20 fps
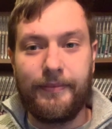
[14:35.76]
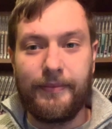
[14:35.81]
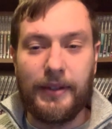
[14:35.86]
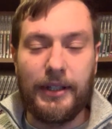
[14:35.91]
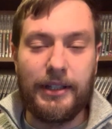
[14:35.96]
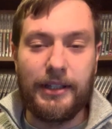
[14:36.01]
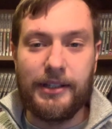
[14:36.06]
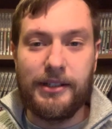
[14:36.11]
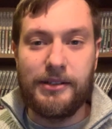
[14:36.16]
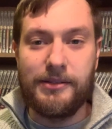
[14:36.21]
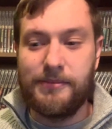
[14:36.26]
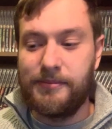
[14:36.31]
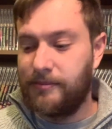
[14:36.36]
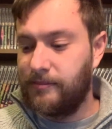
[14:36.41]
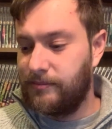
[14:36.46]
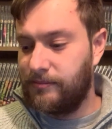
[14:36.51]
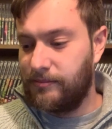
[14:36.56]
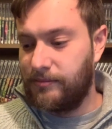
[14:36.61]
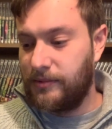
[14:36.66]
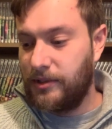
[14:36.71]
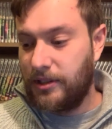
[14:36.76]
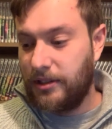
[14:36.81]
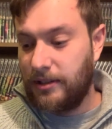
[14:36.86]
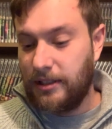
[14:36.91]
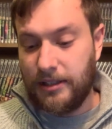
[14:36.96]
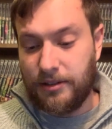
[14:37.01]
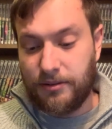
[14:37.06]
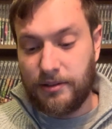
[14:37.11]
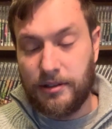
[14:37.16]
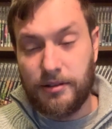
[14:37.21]
You could
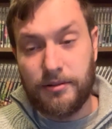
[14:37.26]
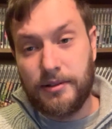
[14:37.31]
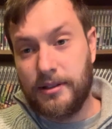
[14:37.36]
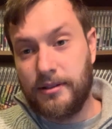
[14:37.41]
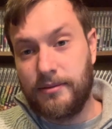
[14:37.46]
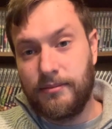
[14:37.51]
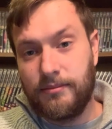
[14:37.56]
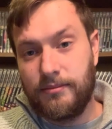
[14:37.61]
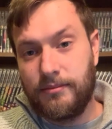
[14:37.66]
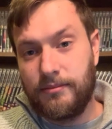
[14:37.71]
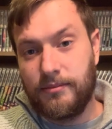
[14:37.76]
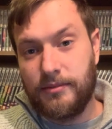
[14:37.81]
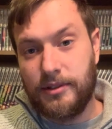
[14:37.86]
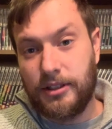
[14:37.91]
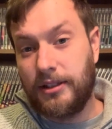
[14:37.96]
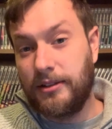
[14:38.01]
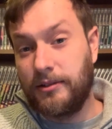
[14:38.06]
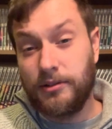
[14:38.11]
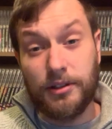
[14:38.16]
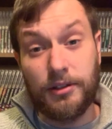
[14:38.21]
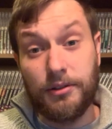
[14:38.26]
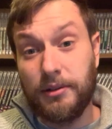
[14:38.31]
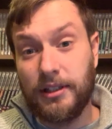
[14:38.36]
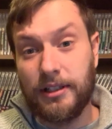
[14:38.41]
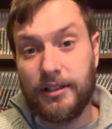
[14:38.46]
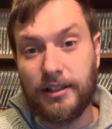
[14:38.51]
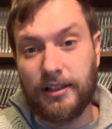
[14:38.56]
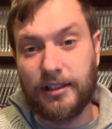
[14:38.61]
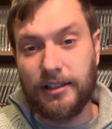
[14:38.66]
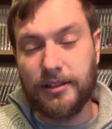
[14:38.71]
literally do a Doctor Who and the
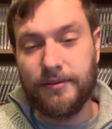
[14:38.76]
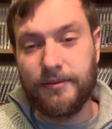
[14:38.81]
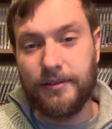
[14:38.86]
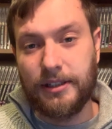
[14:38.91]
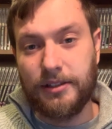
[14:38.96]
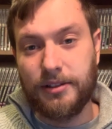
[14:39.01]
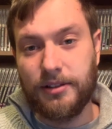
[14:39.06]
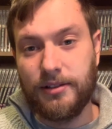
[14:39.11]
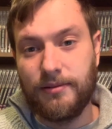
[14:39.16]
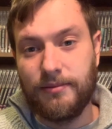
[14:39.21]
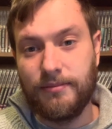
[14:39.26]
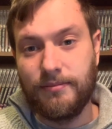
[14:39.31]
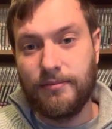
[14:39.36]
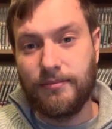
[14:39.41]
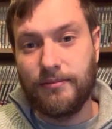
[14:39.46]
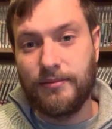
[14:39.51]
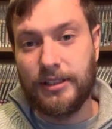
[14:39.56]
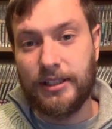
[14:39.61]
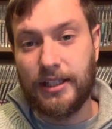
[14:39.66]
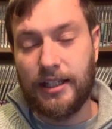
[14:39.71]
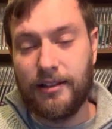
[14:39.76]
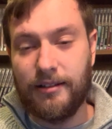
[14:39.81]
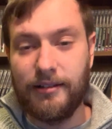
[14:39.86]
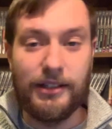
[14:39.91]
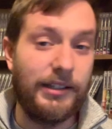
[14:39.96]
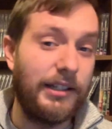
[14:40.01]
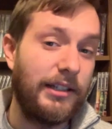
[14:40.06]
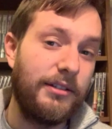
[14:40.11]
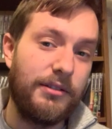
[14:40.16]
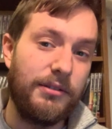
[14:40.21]
Daleks version set
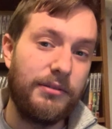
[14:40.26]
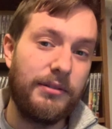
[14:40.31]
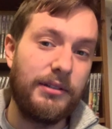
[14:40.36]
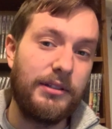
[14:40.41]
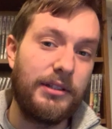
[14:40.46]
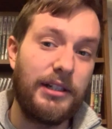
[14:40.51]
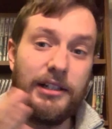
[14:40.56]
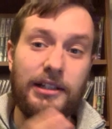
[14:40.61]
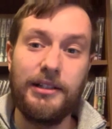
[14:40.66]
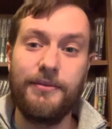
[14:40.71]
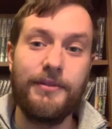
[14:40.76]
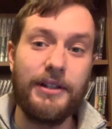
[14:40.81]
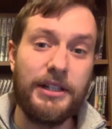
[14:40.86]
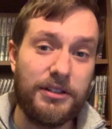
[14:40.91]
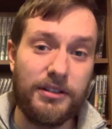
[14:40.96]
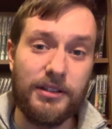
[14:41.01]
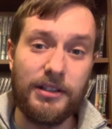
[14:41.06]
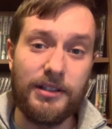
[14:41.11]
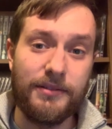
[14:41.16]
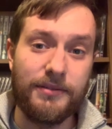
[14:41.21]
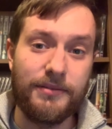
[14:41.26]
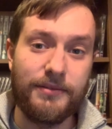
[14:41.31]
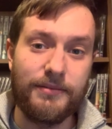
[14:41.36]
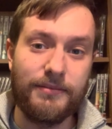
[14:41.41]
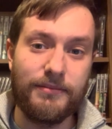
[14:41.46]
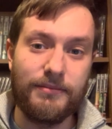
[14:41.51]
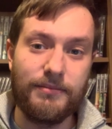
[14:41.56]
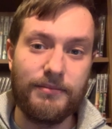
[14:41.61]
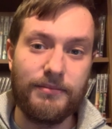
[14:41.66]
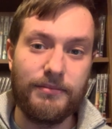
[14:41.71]
and then do a Dalek Invasion Earth
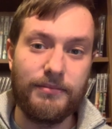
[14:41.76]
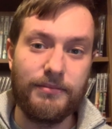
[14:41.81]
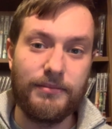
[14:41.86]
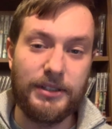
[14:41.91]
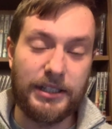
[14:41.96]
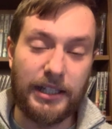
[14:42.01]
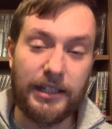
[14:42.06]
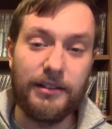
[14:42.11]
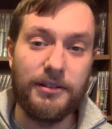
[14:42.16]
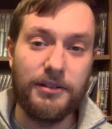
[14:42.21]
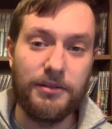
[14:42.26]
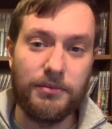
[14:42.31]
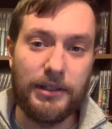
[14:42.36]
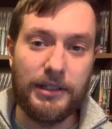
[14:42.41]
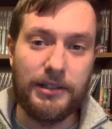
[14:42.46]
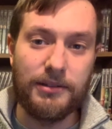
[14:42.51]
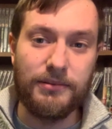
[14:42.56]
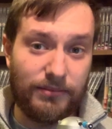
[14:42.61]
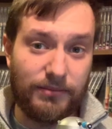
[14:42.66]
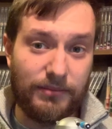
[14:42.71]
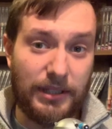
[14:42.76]
set as well.